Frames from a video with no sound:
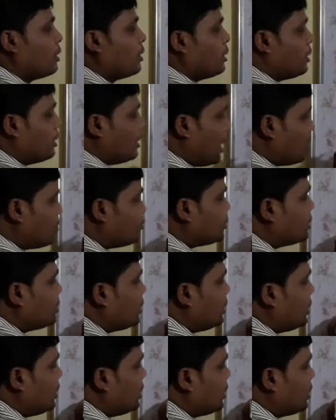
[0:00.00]
Now
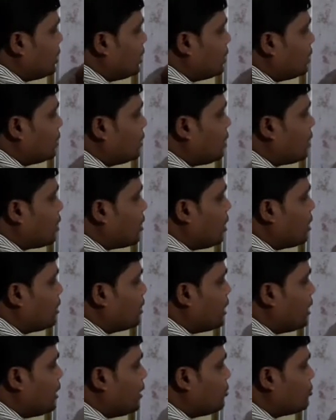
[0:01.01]
see, the
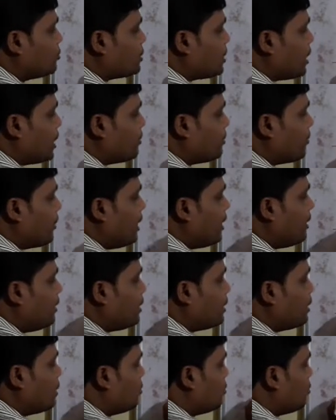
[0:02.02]
continue statement
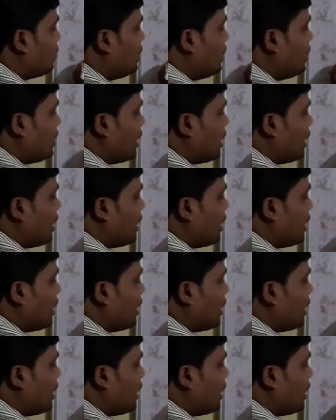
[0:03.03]
will